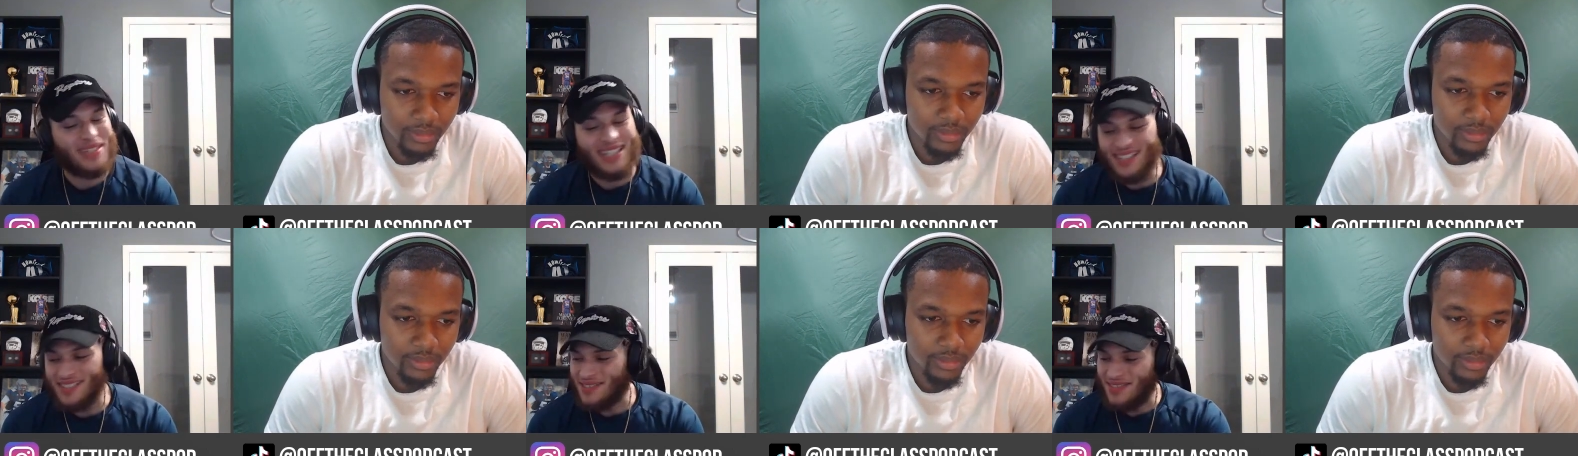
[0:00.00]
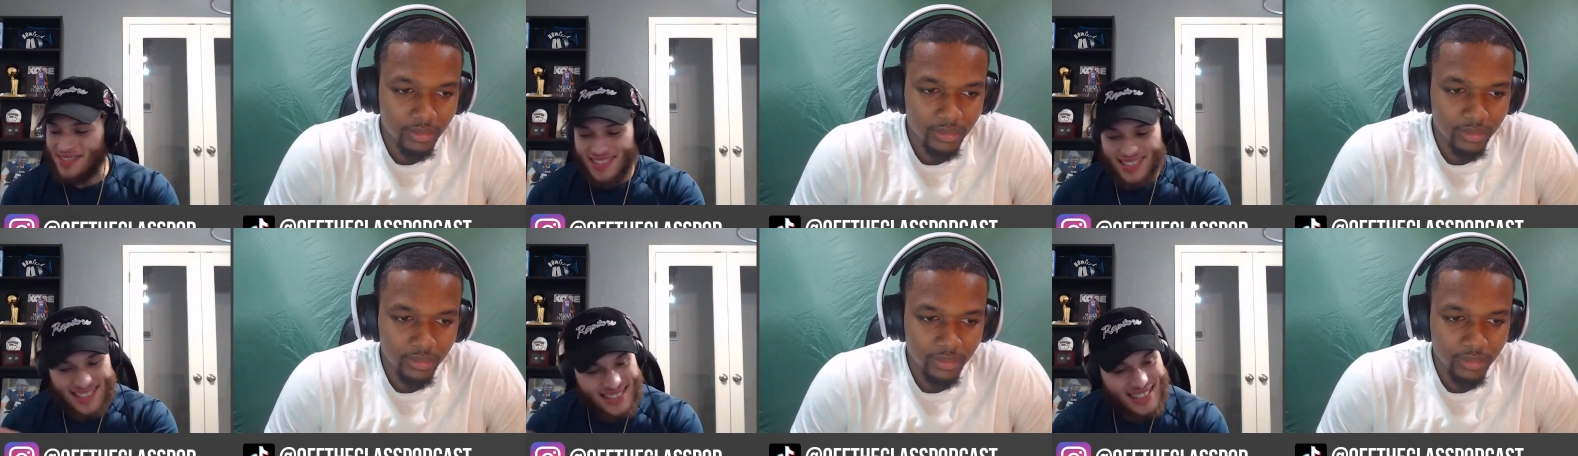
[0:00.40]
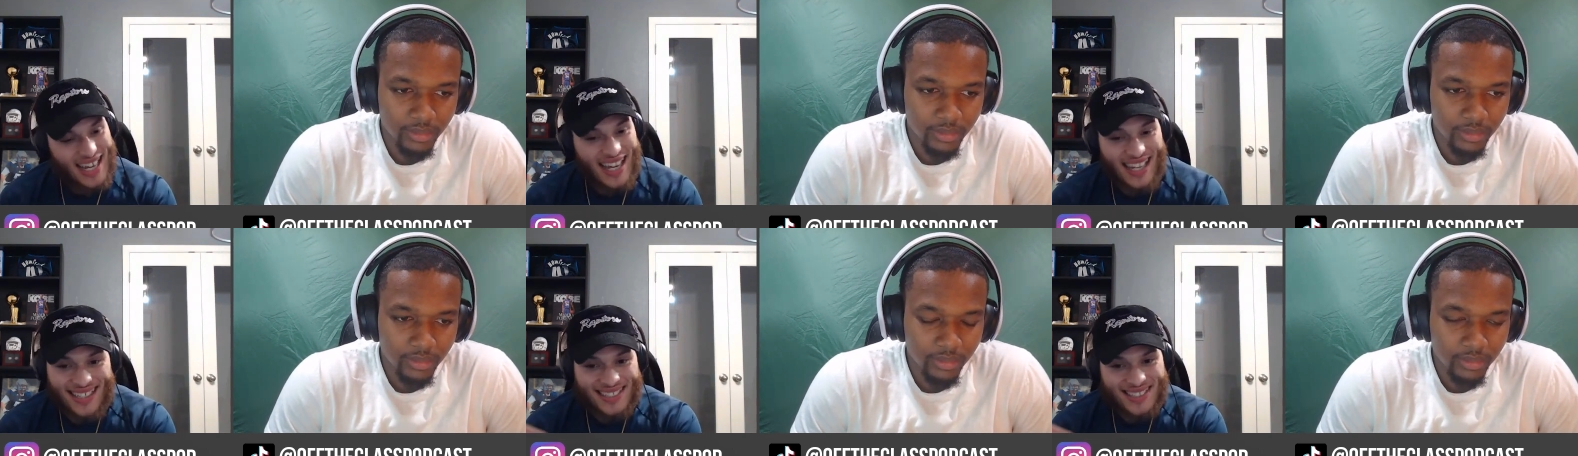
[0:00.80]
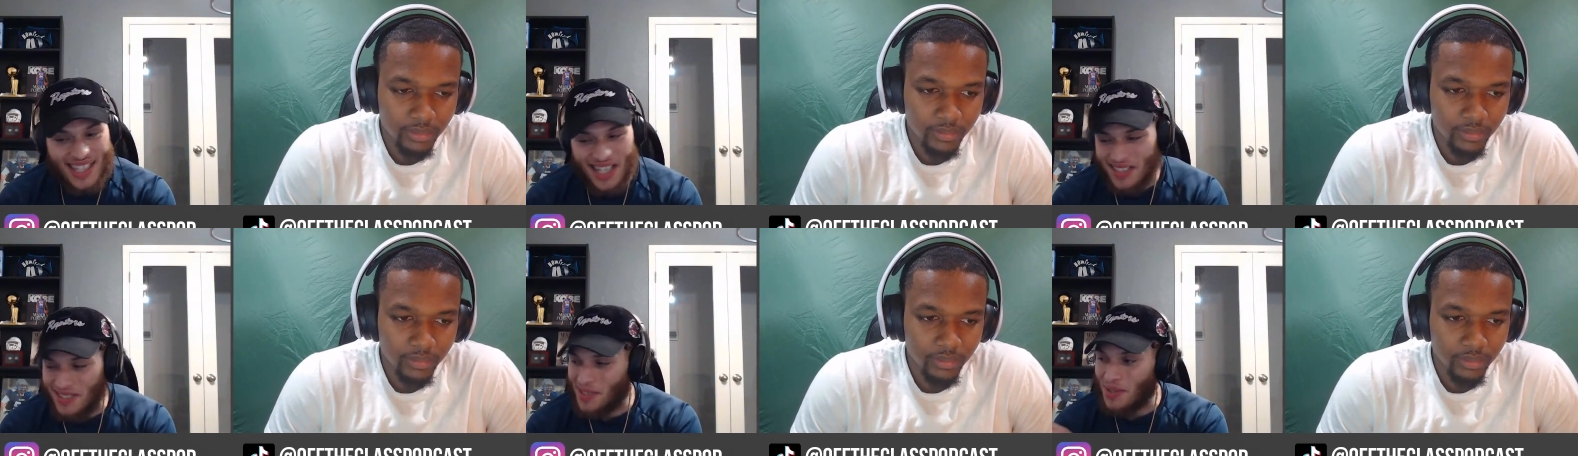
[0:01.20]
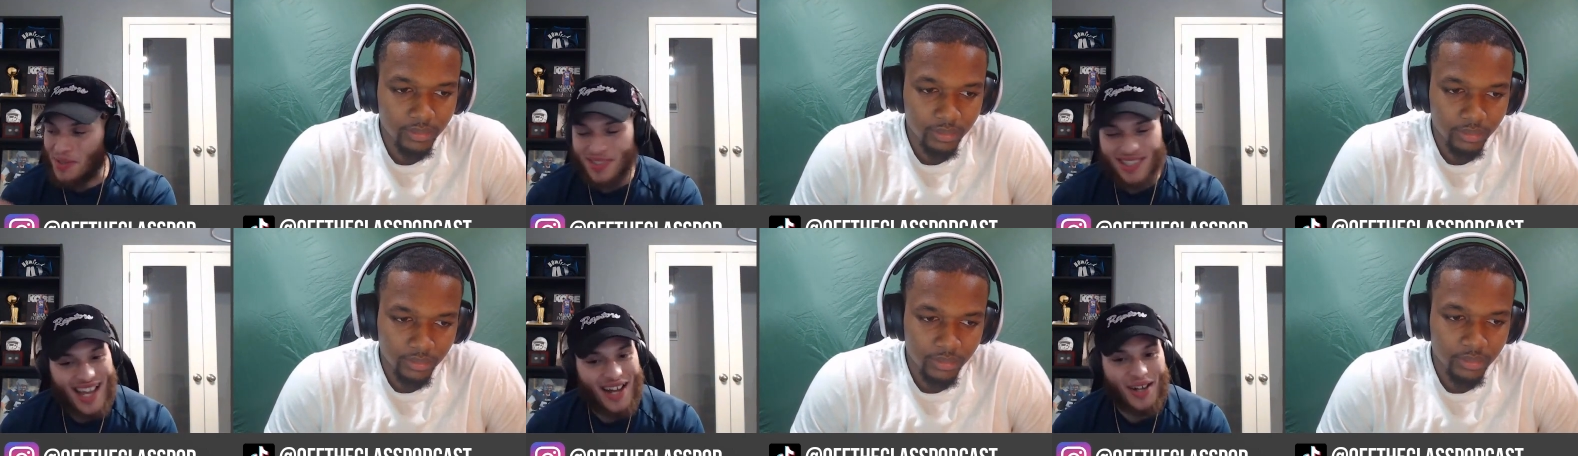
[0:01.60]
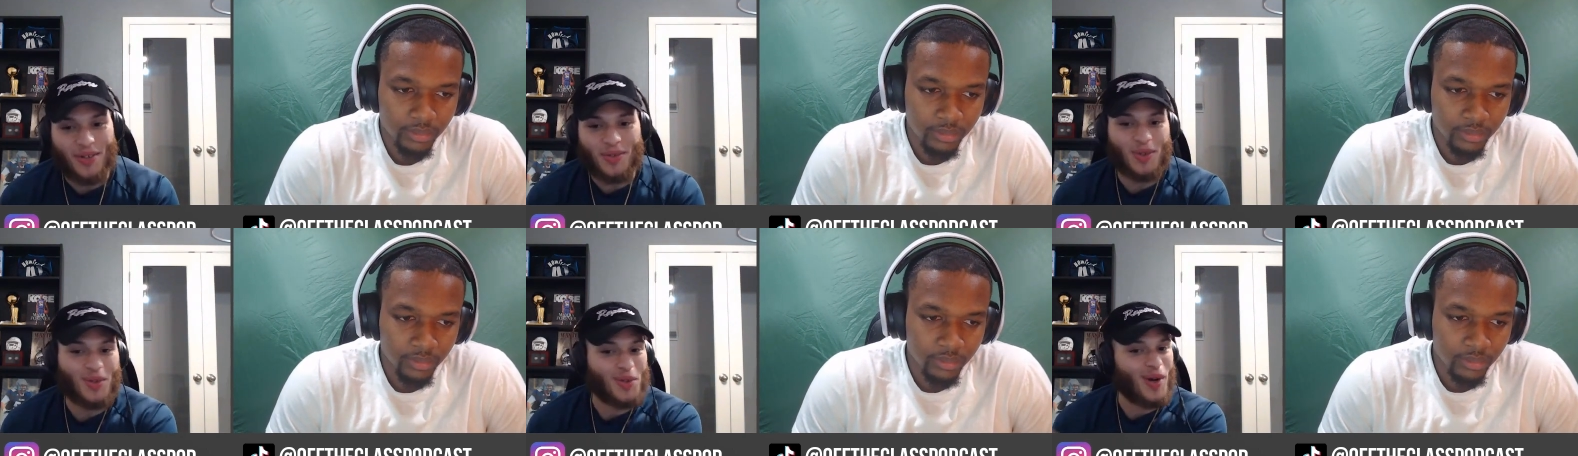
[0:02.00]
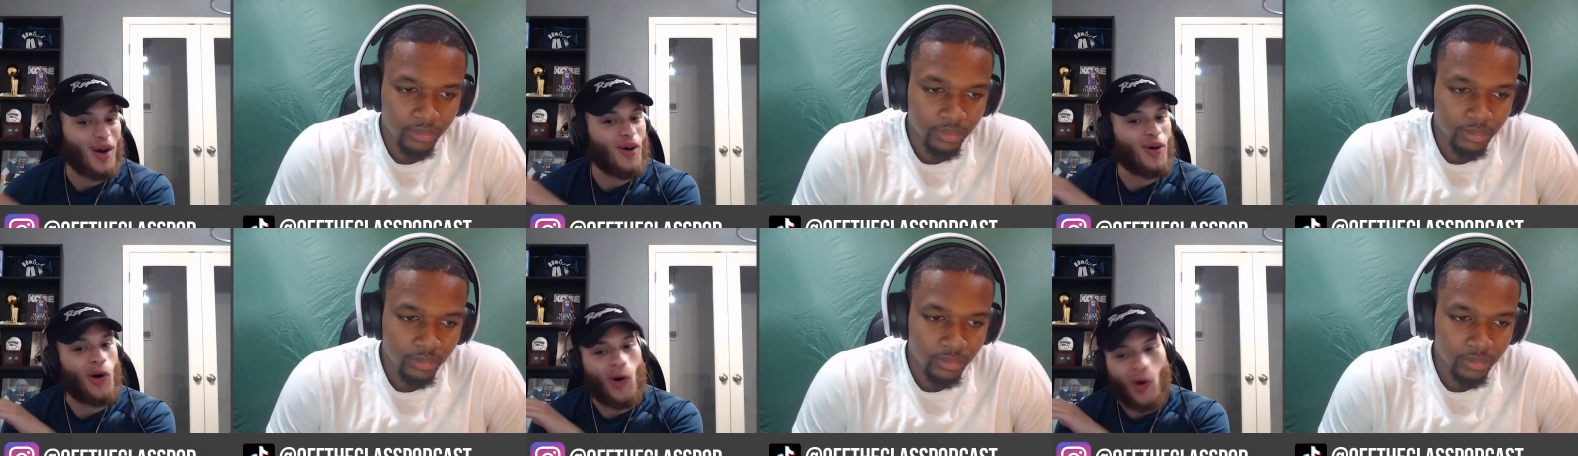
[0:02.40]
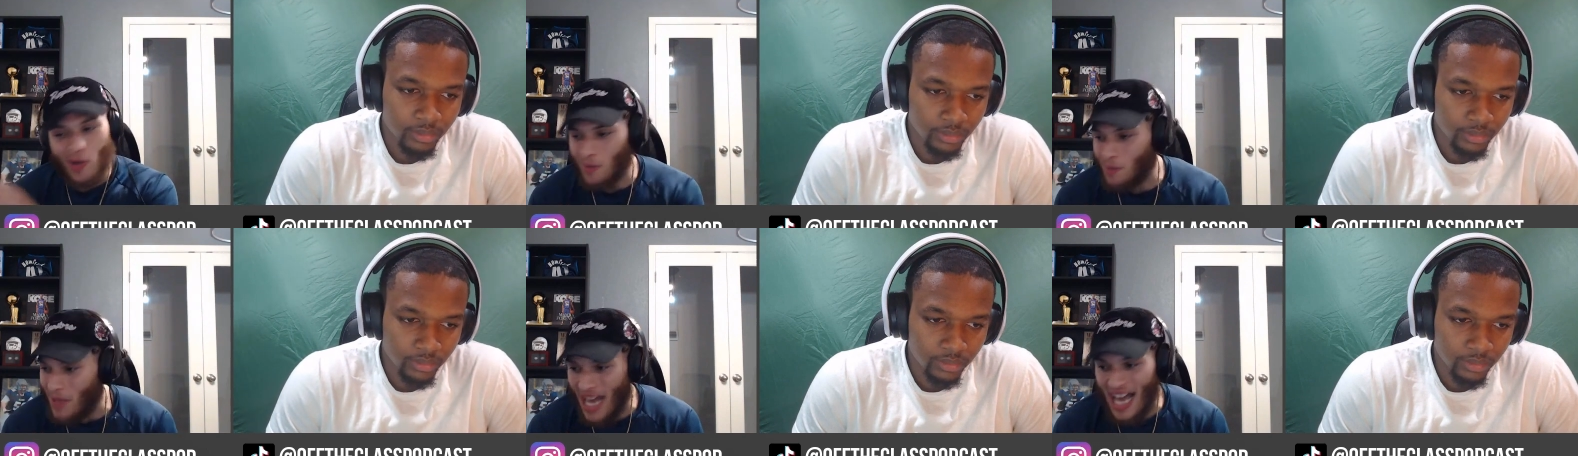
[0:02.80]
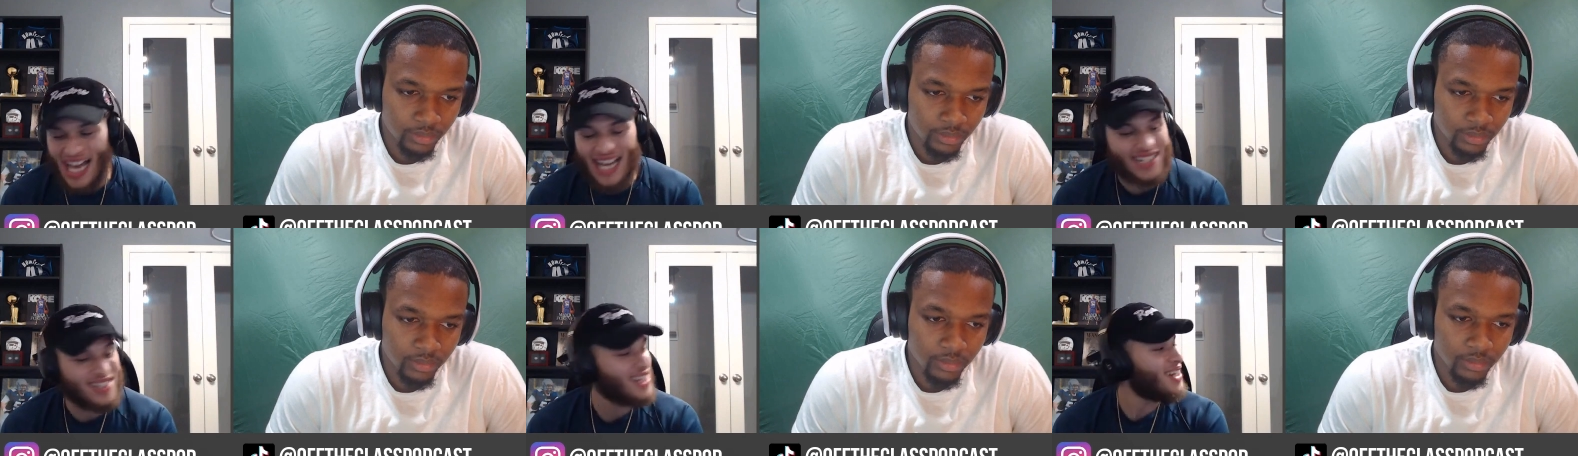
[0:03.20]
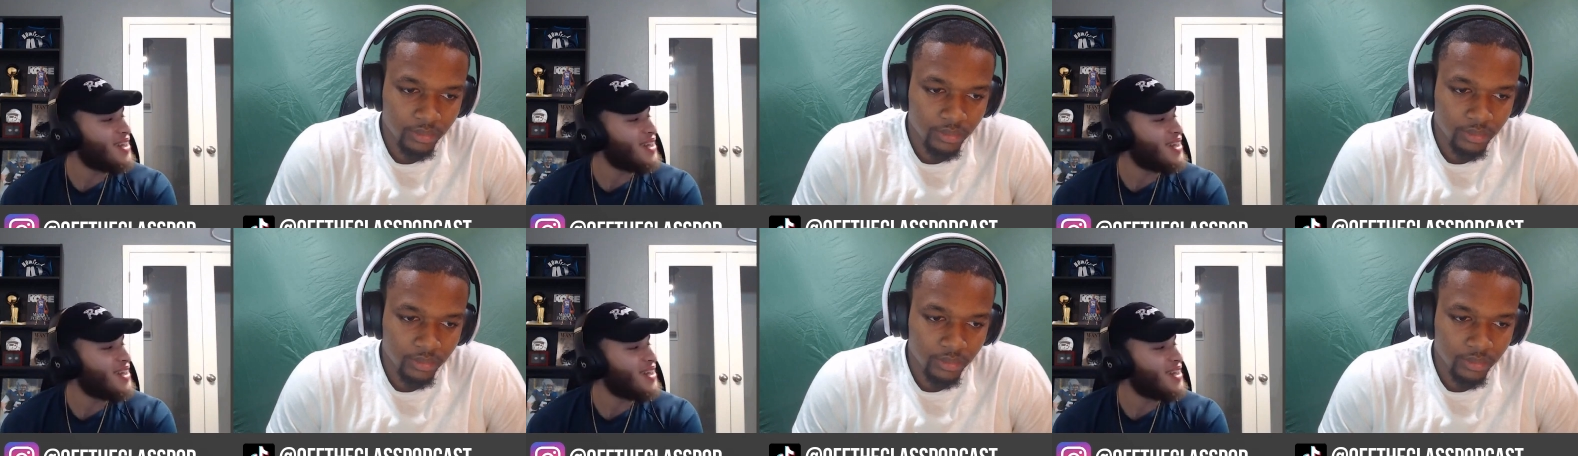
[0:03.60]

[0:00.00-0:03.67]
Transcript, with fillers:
Speaker 1: He stayed 10 toes down throughout all the bad,